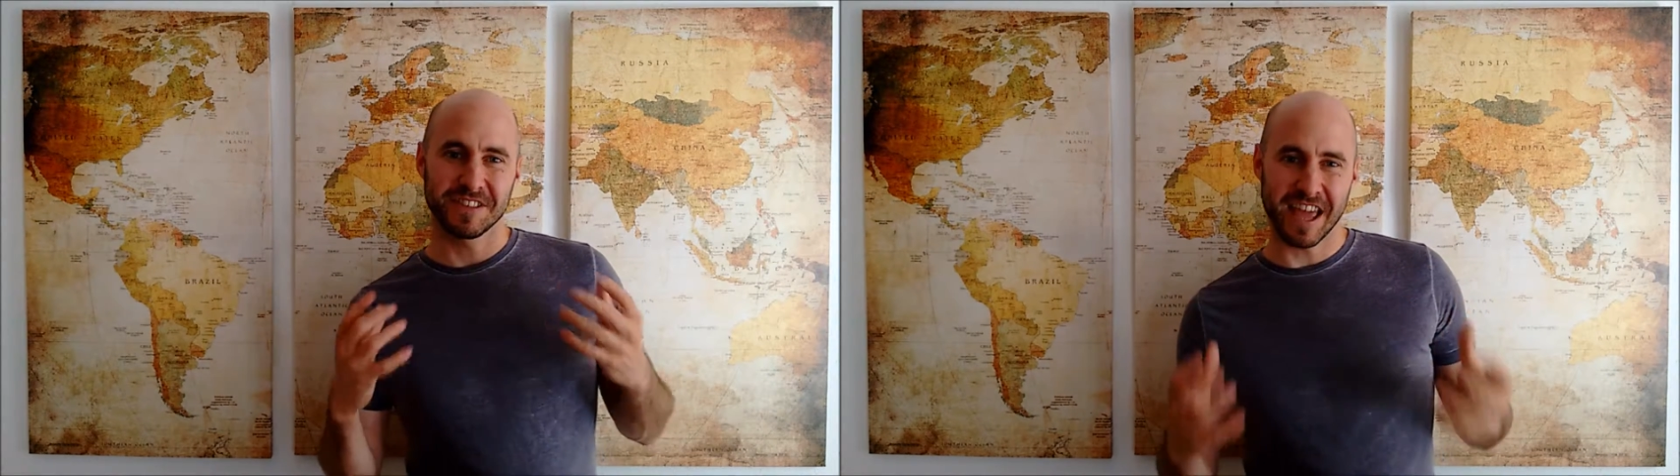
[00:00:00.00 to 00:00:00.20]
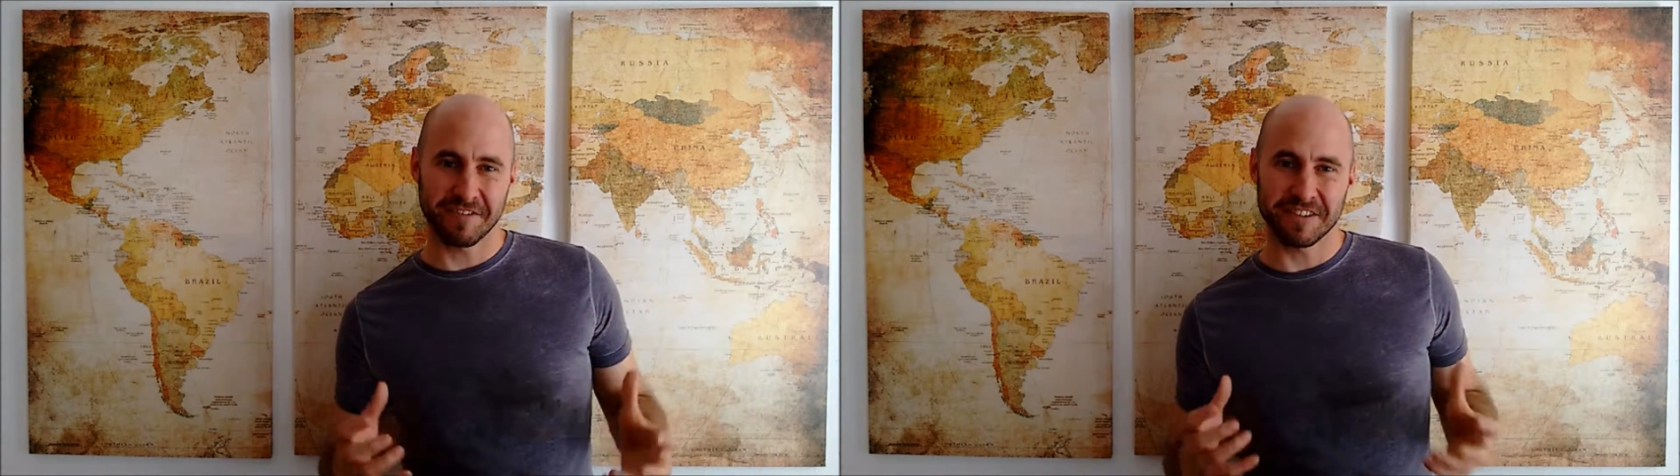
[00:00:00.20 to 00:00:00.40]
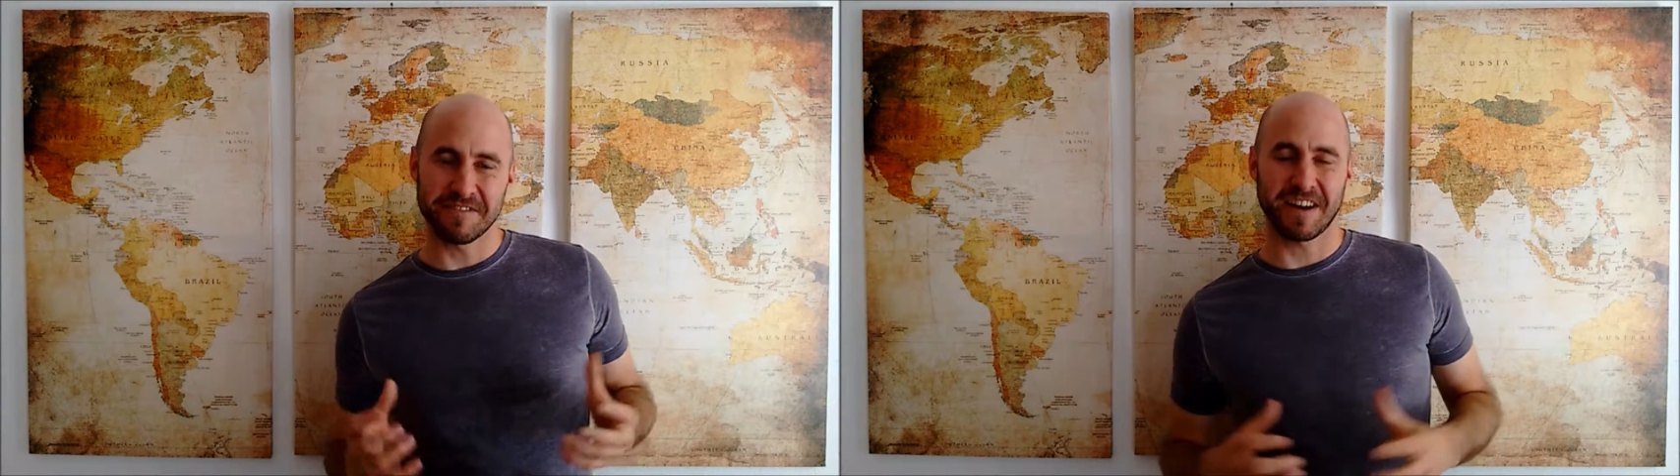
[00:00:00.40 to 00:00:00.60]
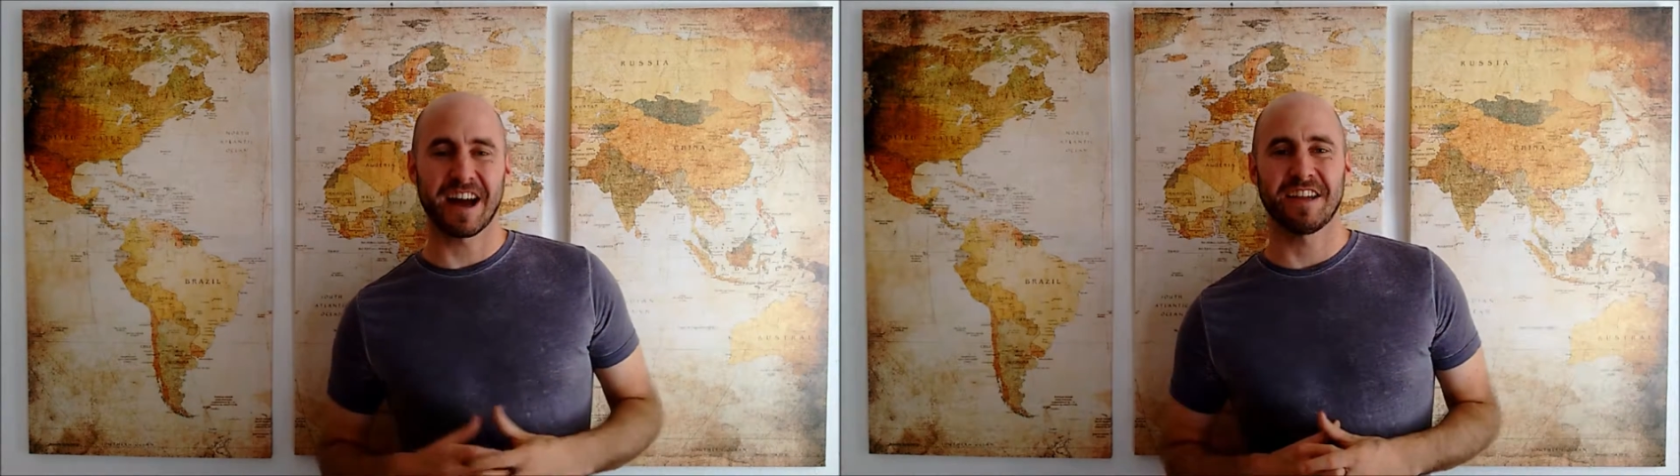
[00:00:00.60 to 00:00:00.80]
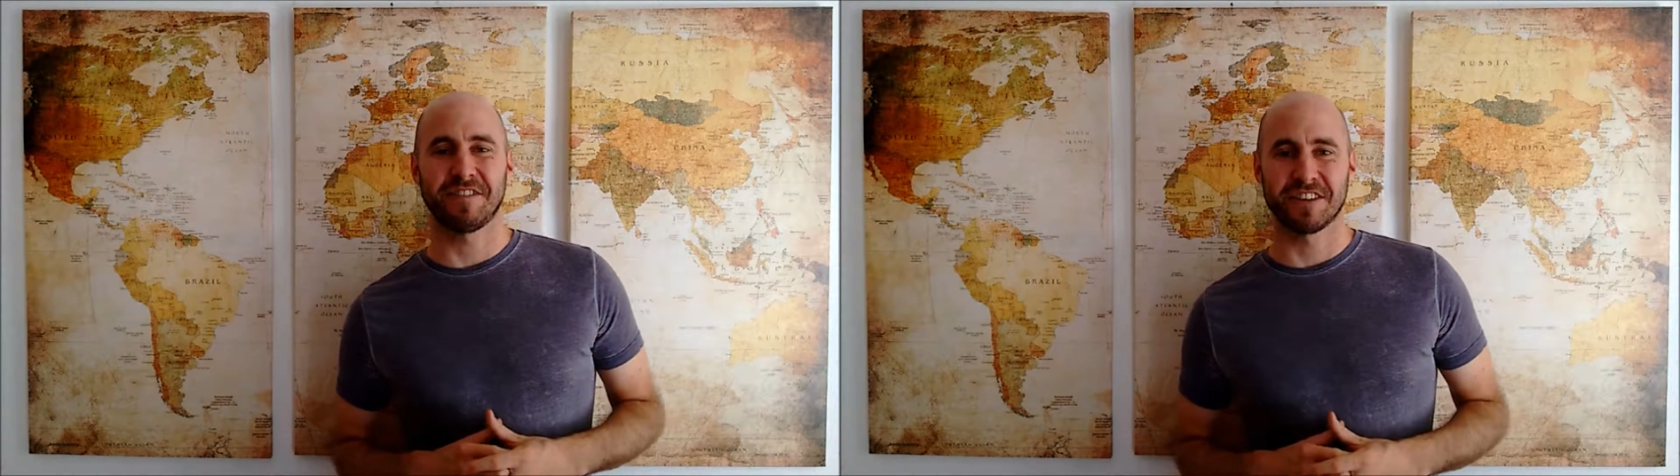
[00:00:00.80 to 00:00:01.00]
every
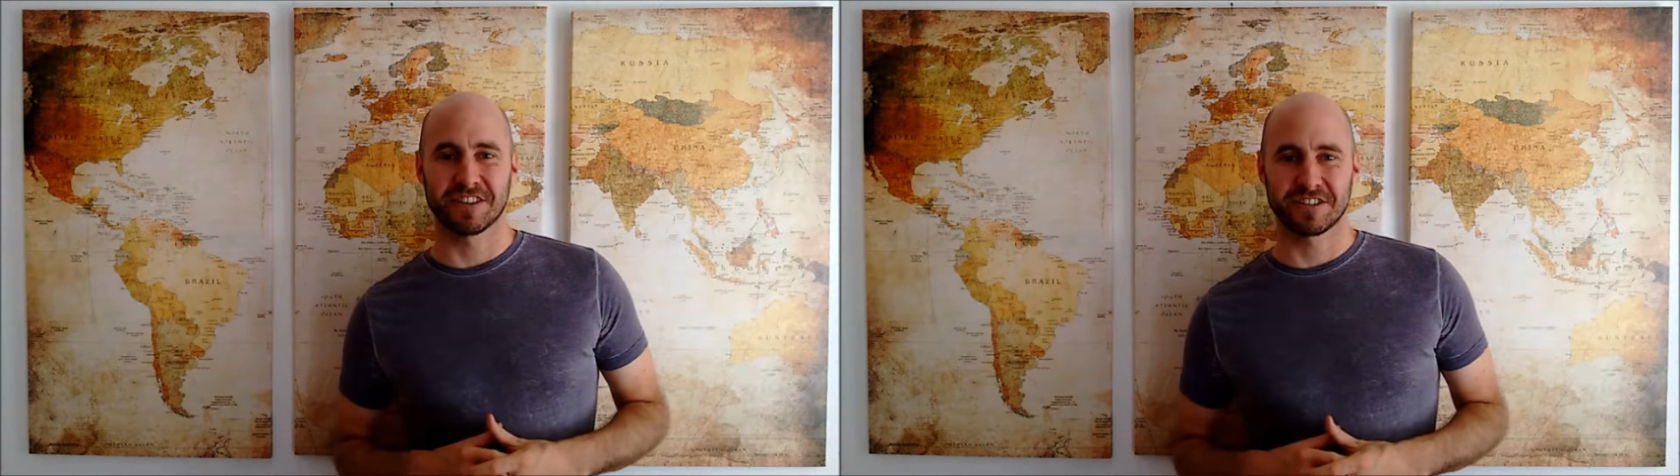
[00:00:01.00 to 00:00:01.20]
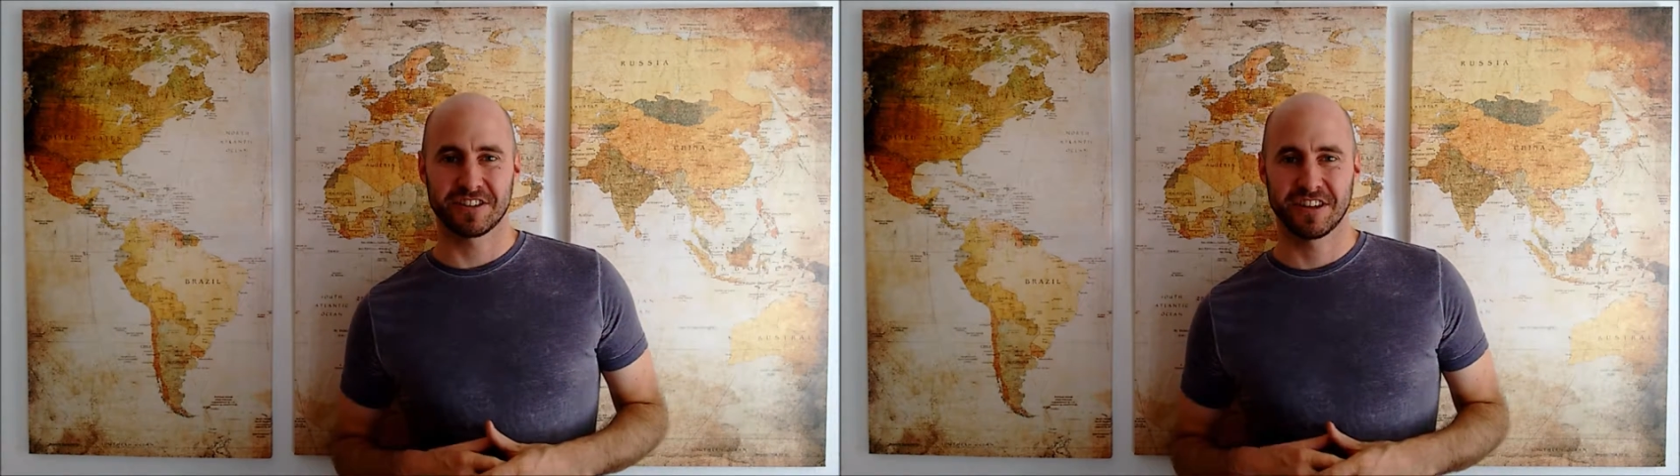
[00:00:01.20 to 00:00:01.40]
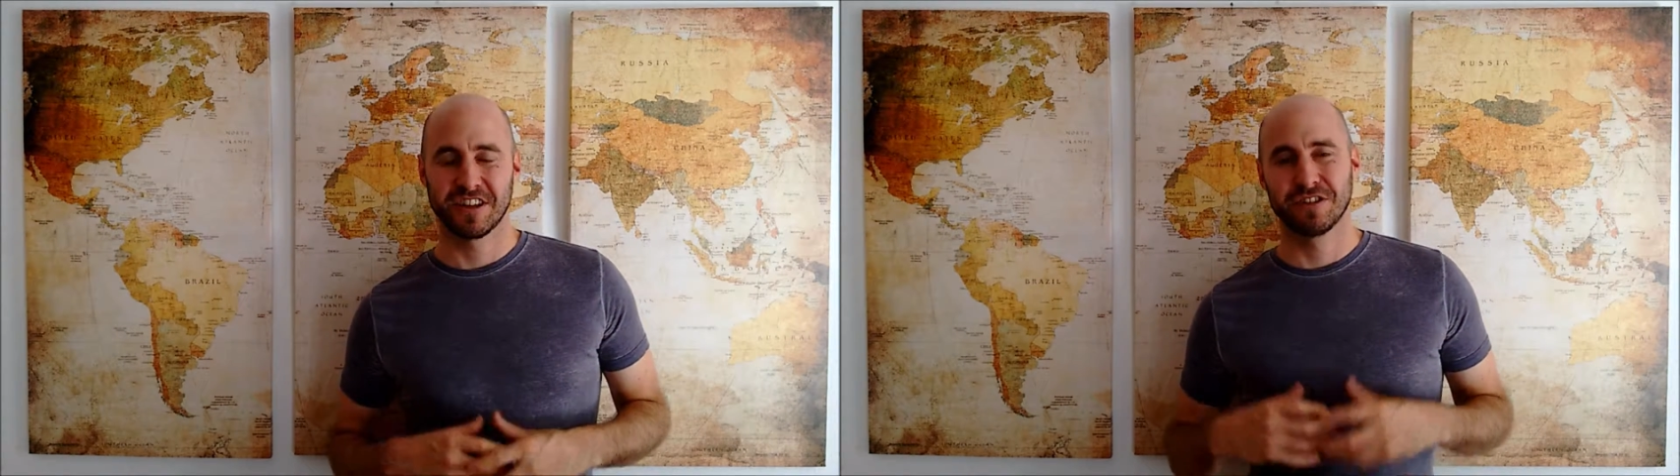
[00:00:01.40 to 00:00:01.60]
5 years.